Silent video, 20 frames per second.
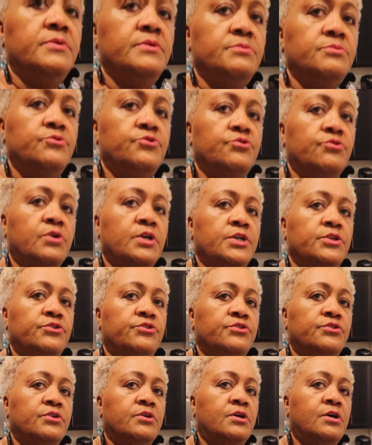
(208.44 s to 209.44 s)
I'm trying
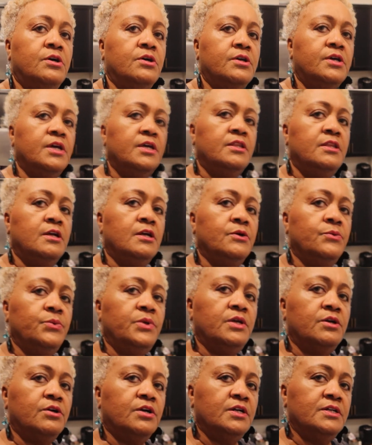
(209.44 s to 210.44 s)
to, okay, there
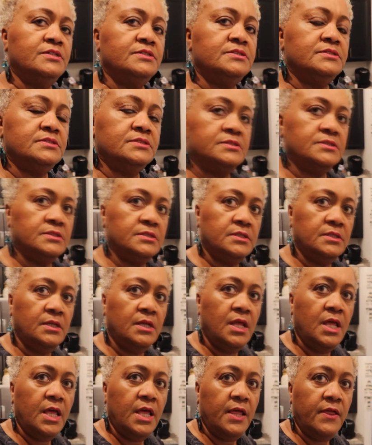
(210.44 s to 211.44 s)
we are.
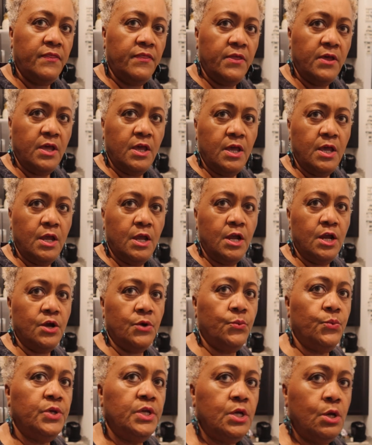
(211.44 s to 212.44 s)

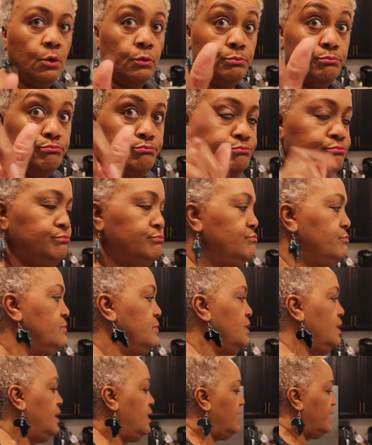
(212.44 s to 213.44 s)
There we go.
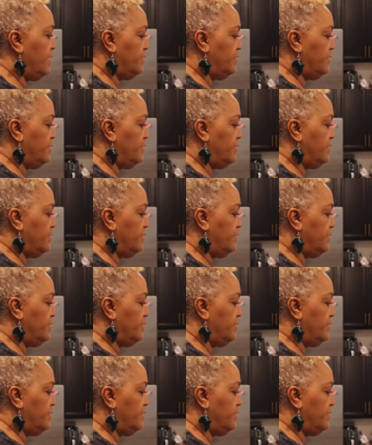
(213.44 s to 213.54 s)
I